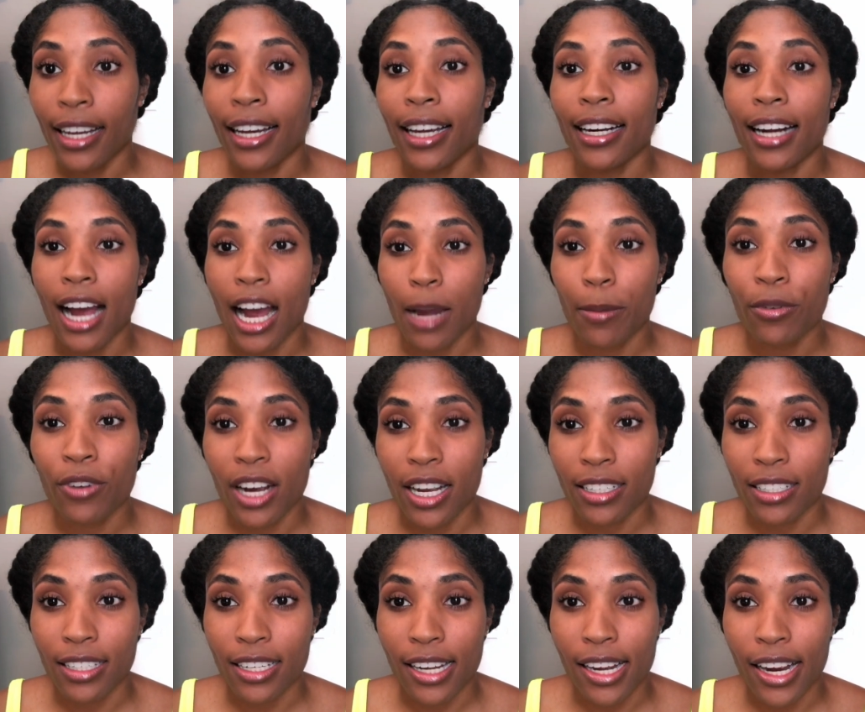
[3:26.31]
And high
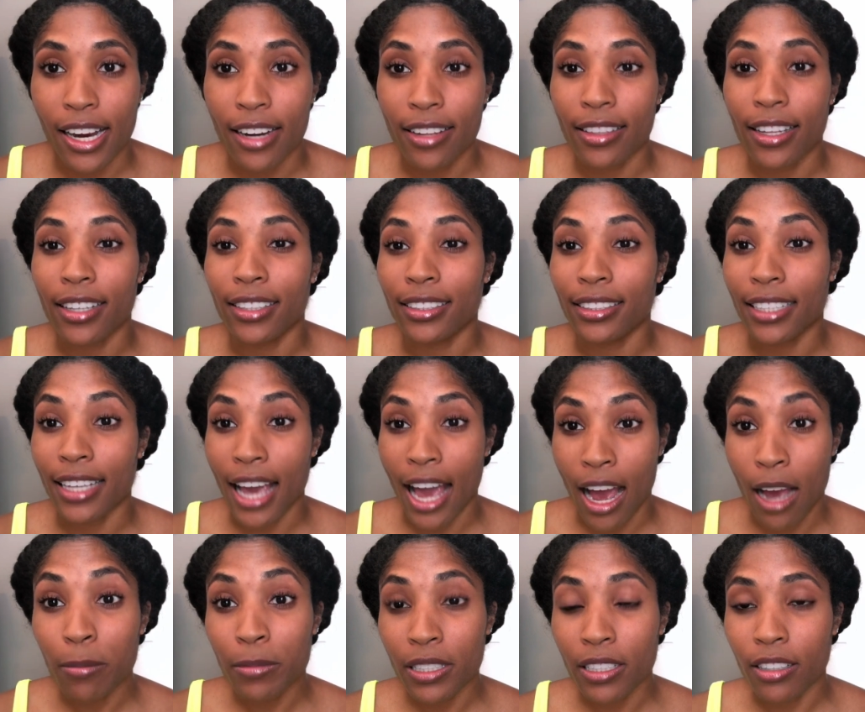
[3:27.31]
porosity hair, there's
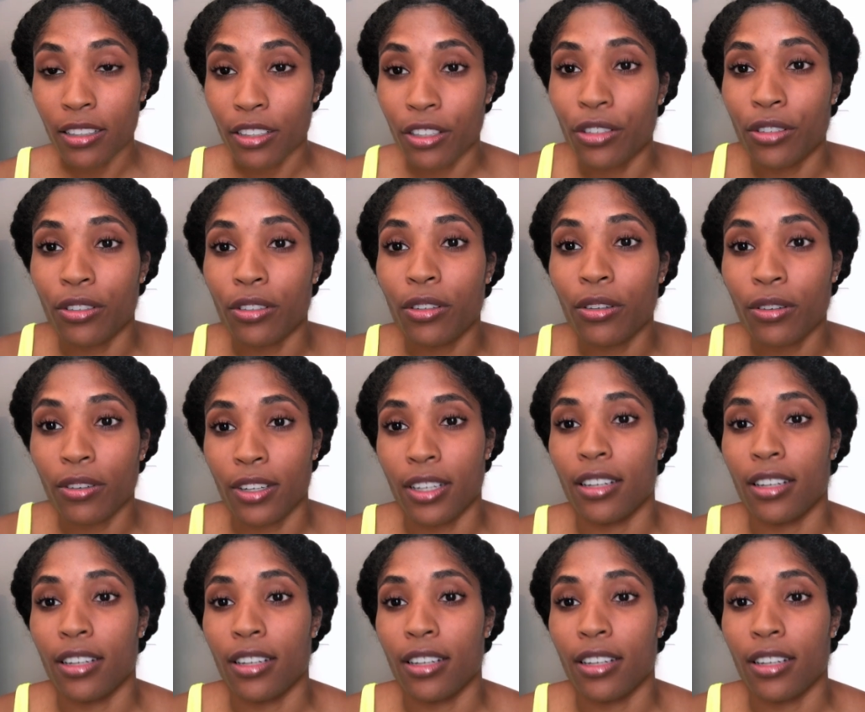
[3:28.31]
gaps in the cuticle.